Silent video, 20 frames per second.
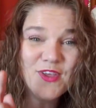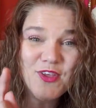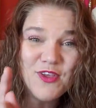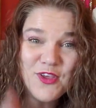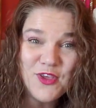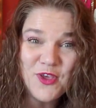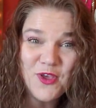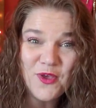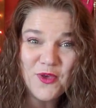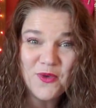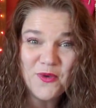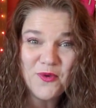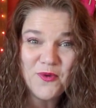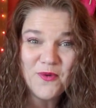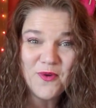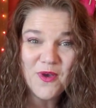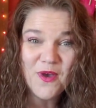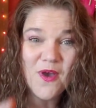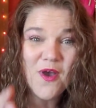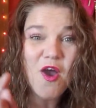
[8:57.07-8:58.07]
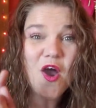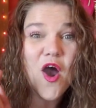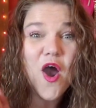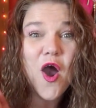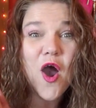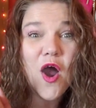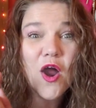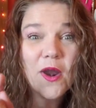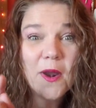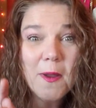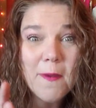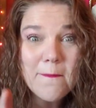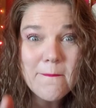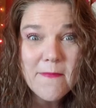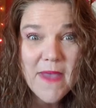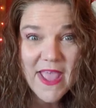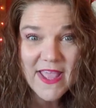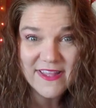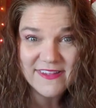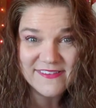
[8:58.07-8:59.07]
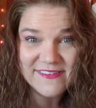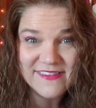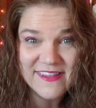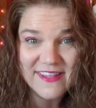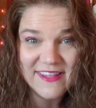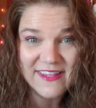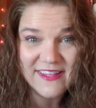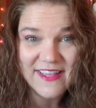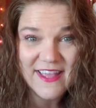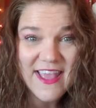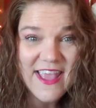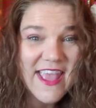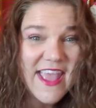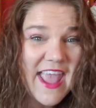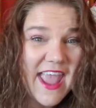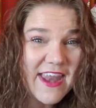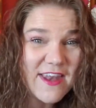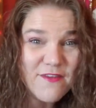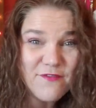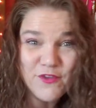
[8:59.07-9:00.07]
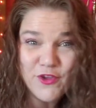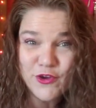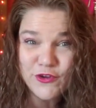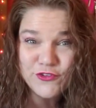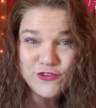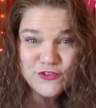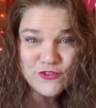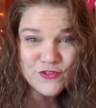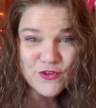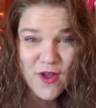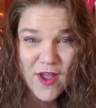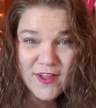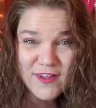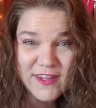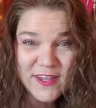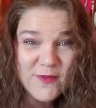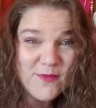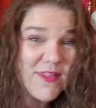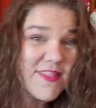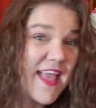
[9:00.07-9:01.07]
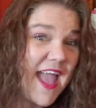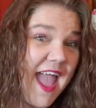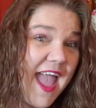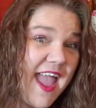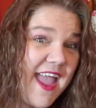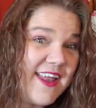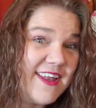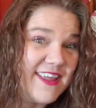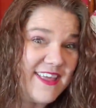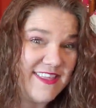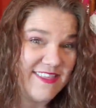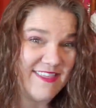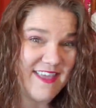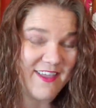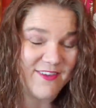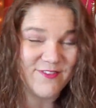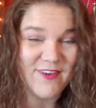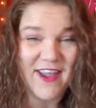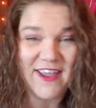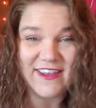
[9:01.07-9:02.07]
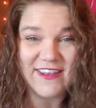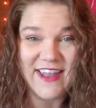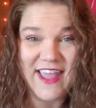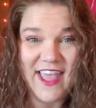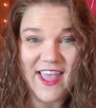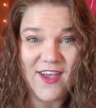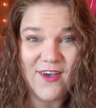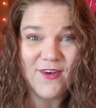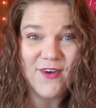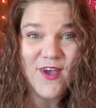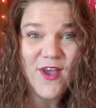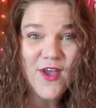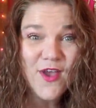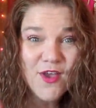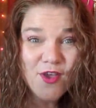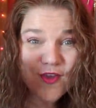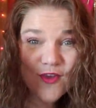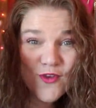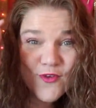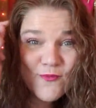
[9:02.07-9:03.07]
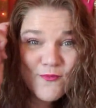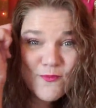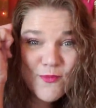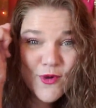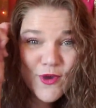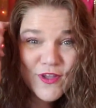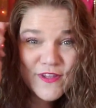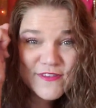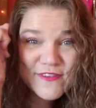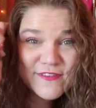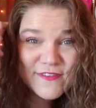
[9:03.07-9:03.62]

You are amazing. And if you're struggling with anything right now, put